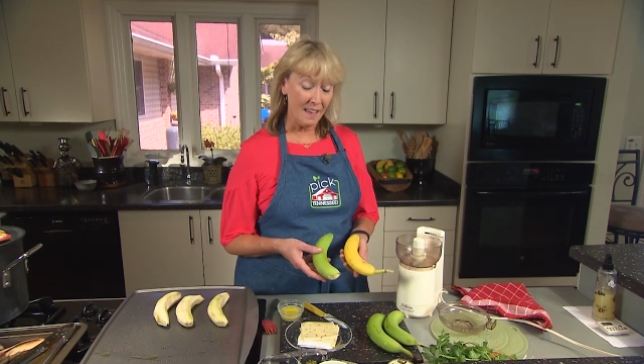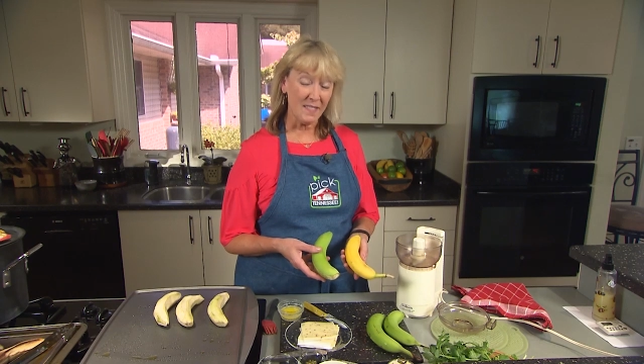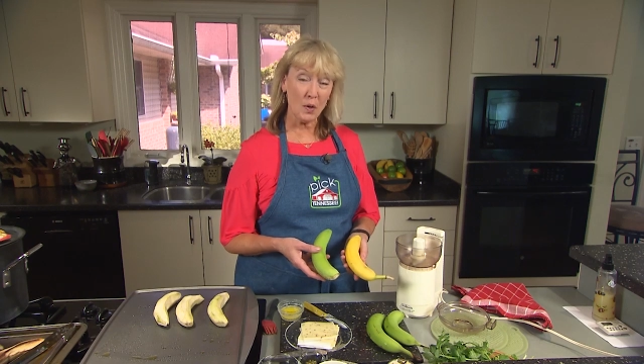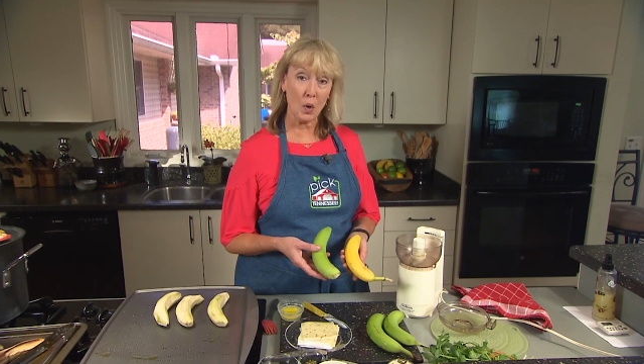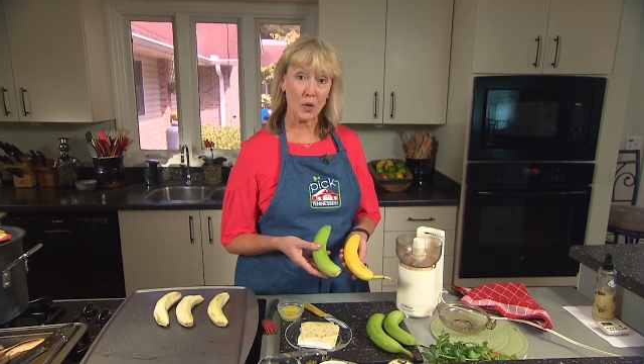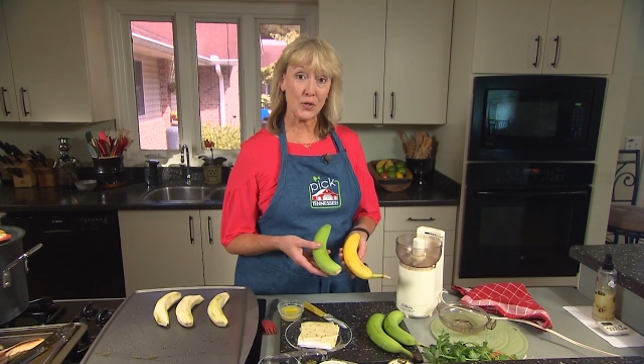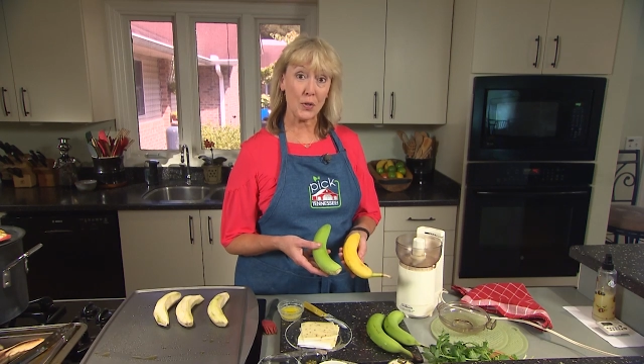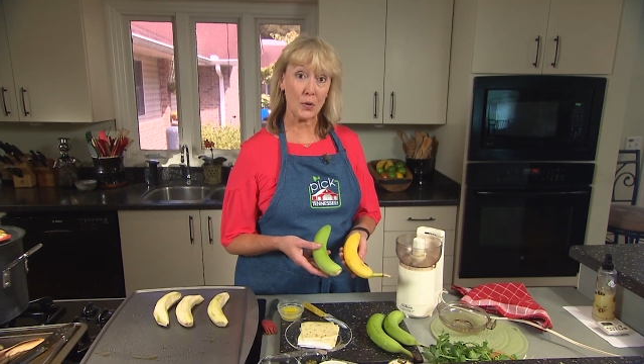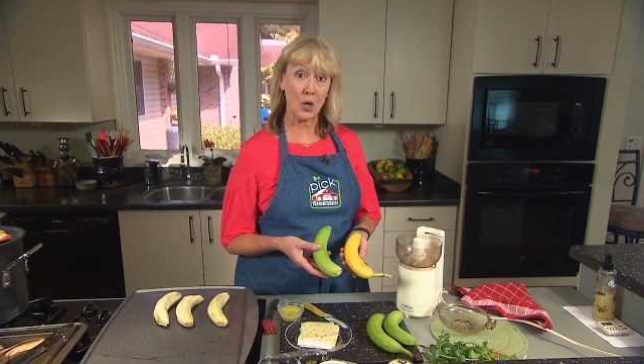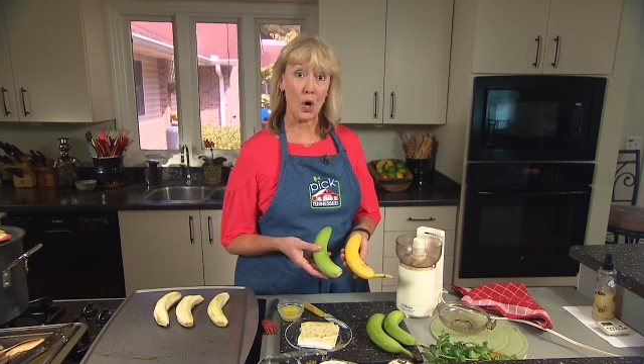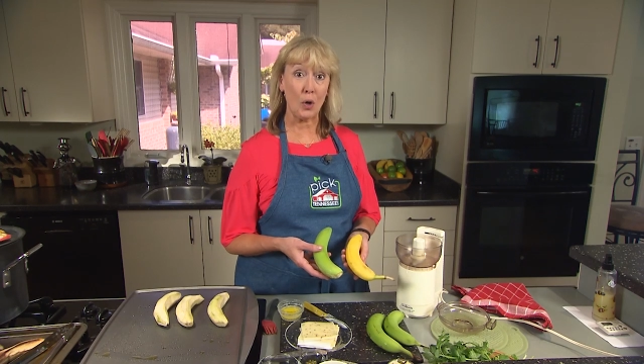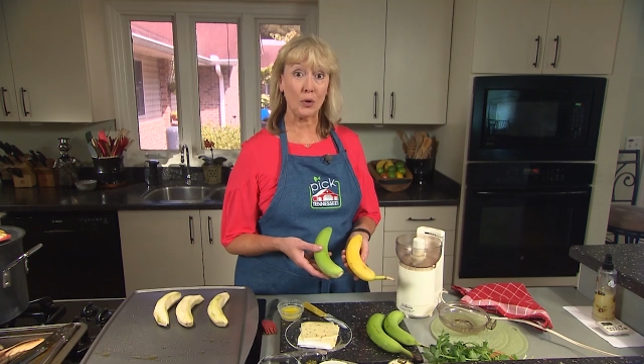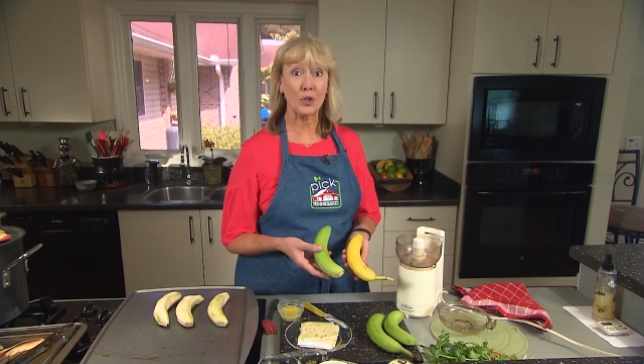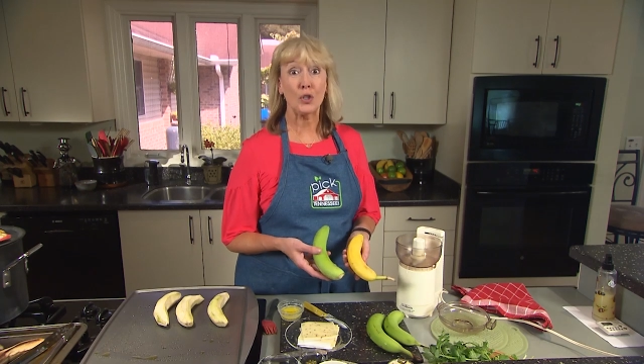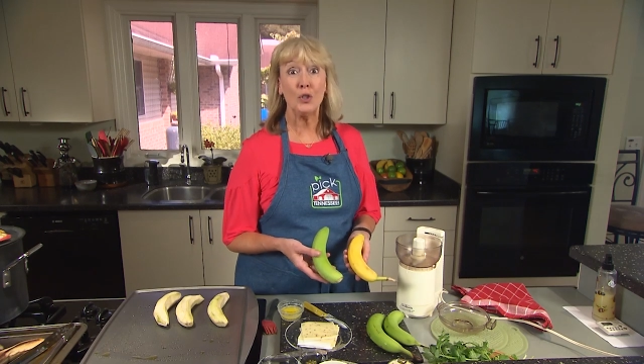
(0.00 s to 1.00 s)
They're also
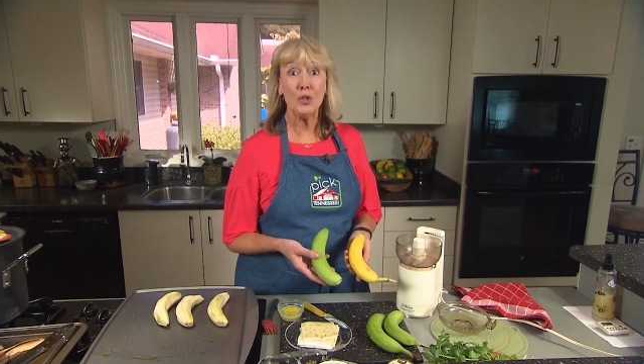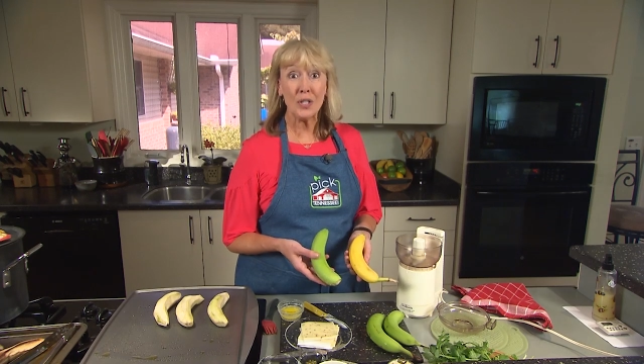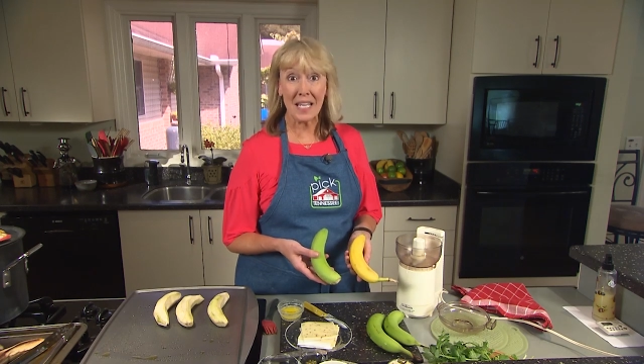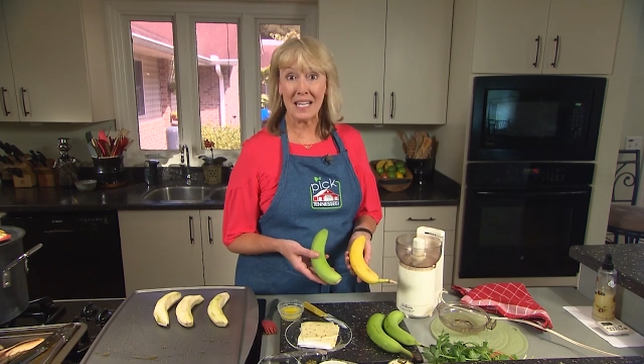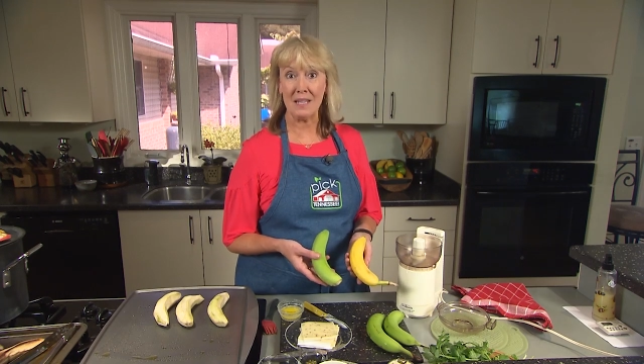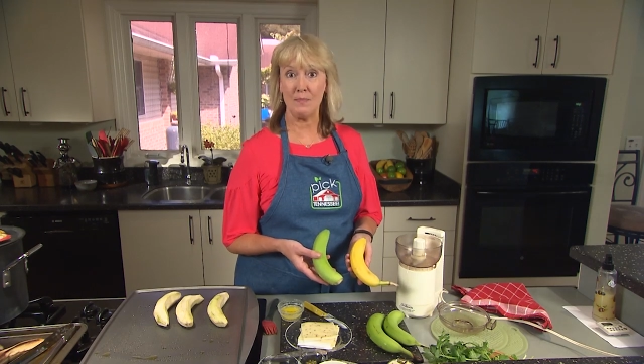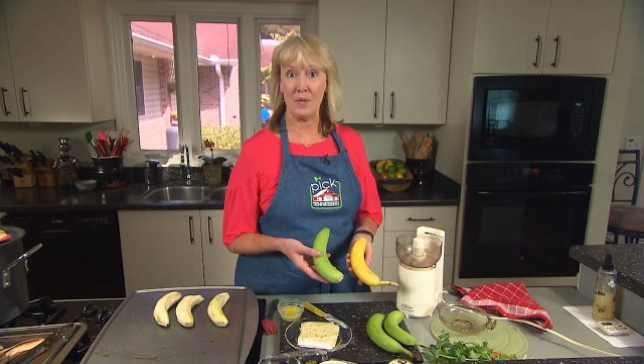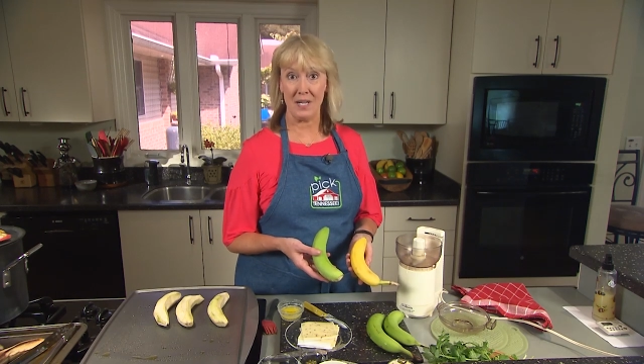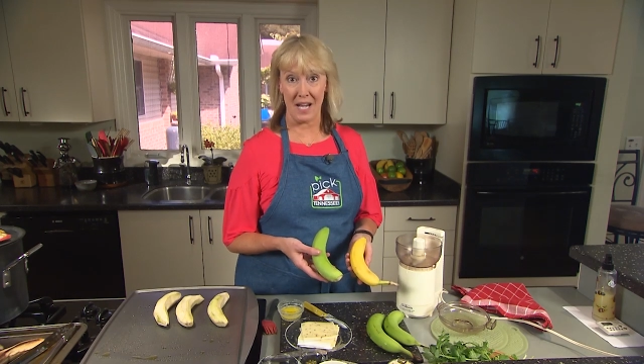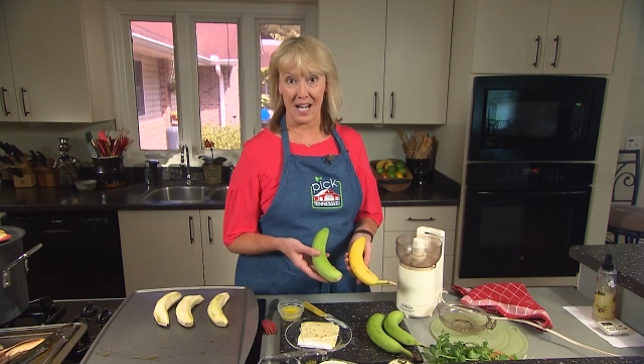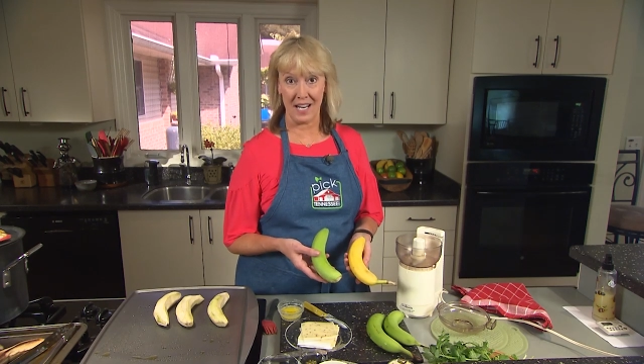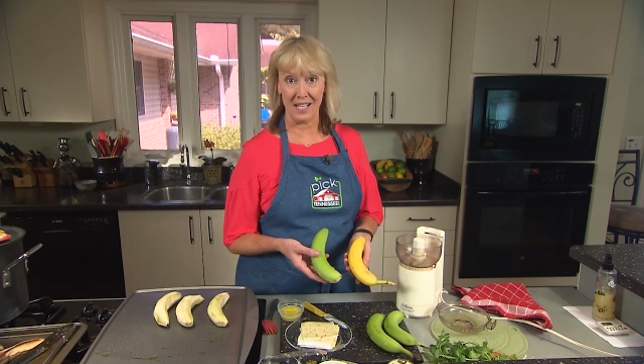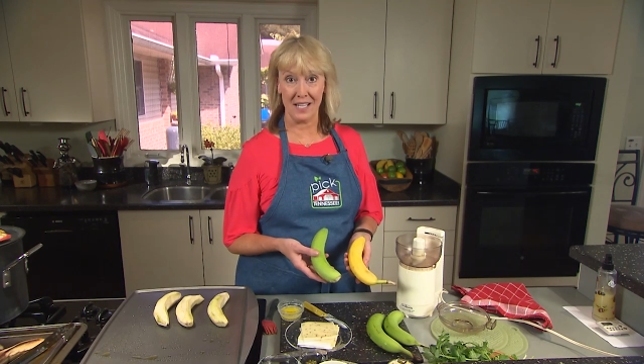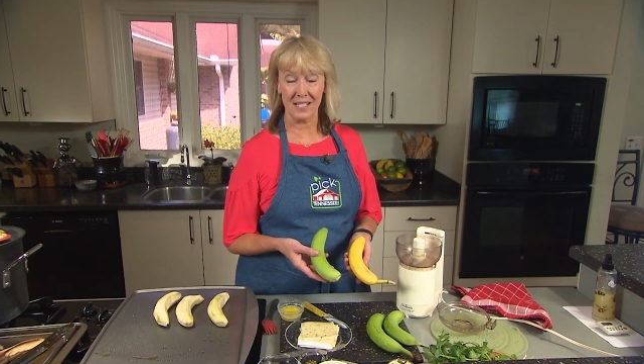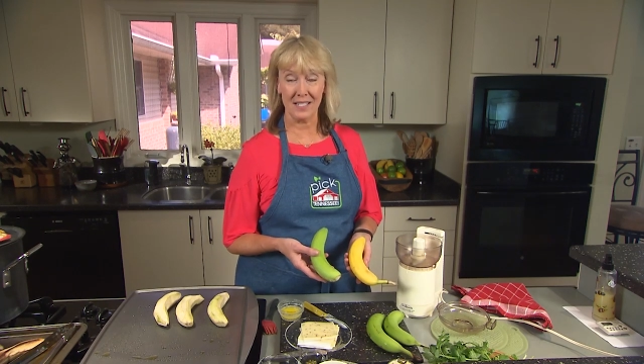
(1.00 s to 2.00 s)
called cooking
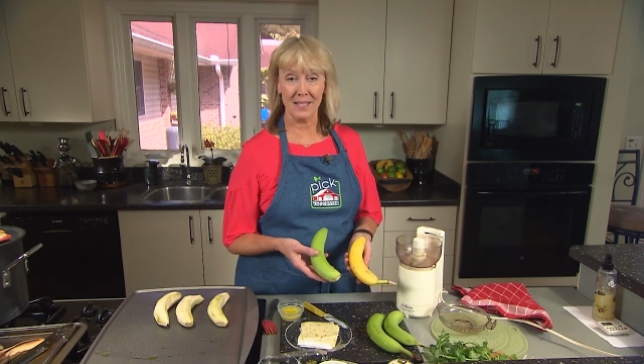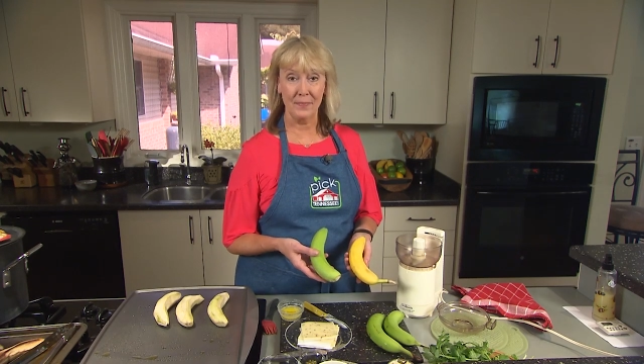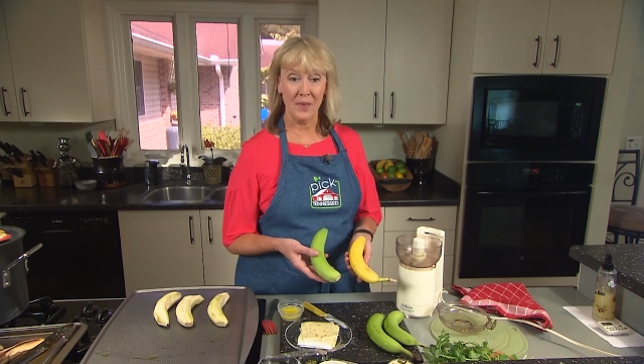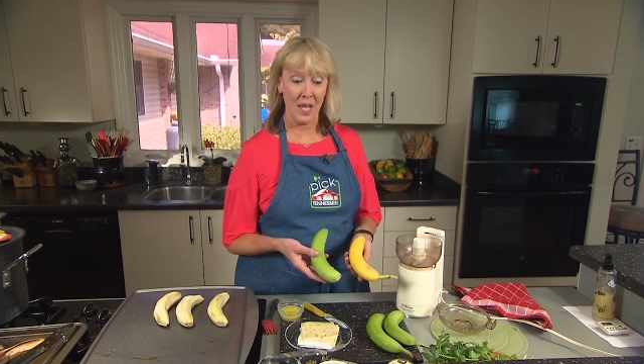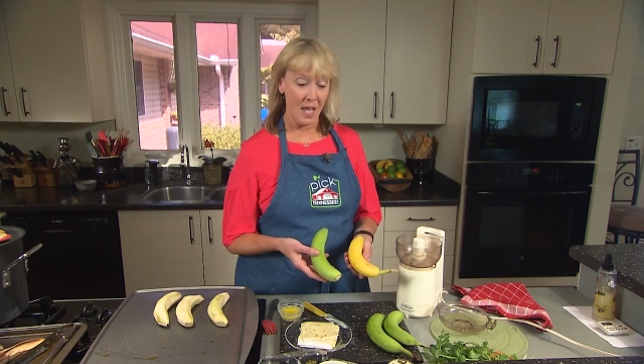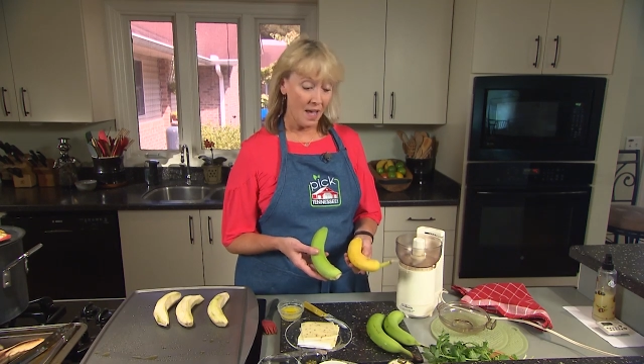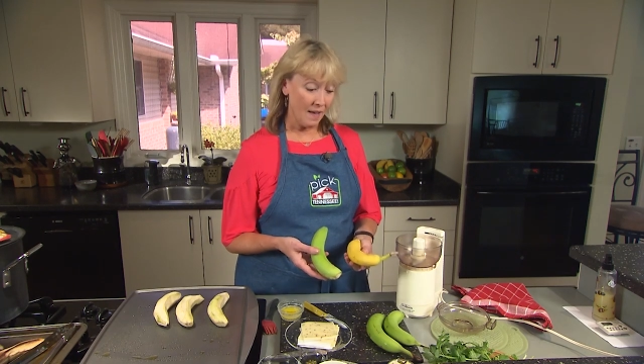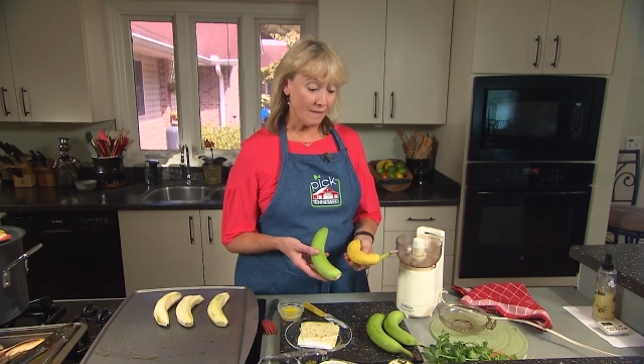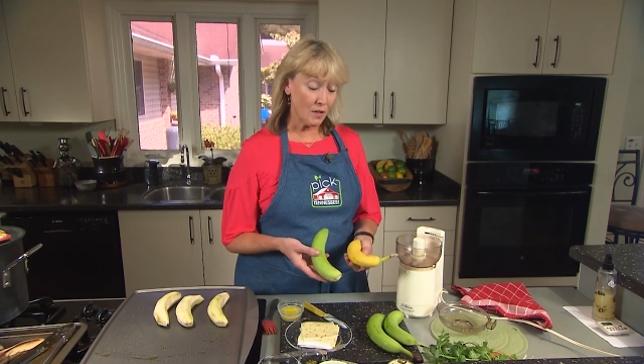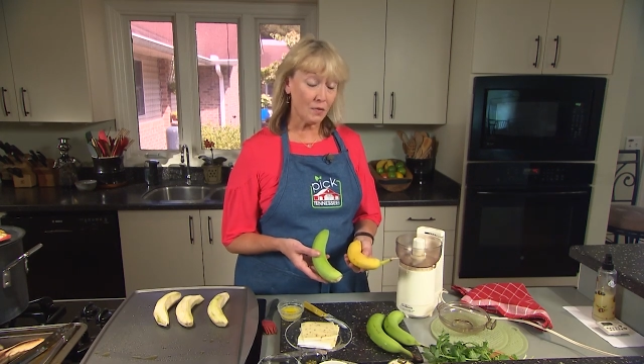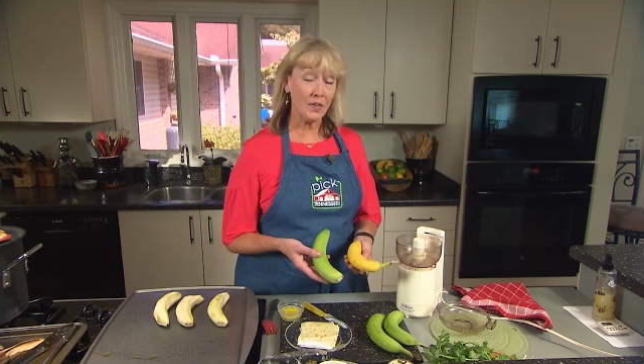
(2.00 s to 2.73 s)
bananas. They're